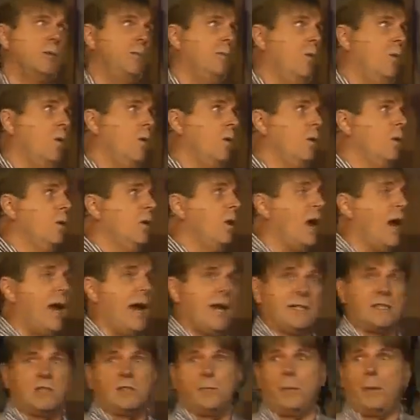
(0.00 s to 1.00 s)
a moral
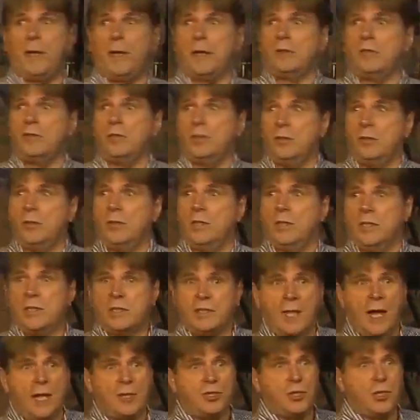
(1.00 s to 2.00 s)
aspect to it.
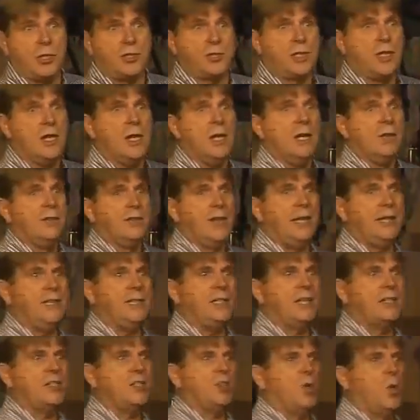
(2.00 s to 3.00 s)
It's not just that he
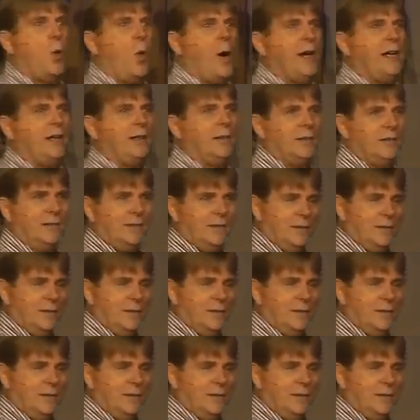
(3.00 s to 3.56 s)
doesn't quite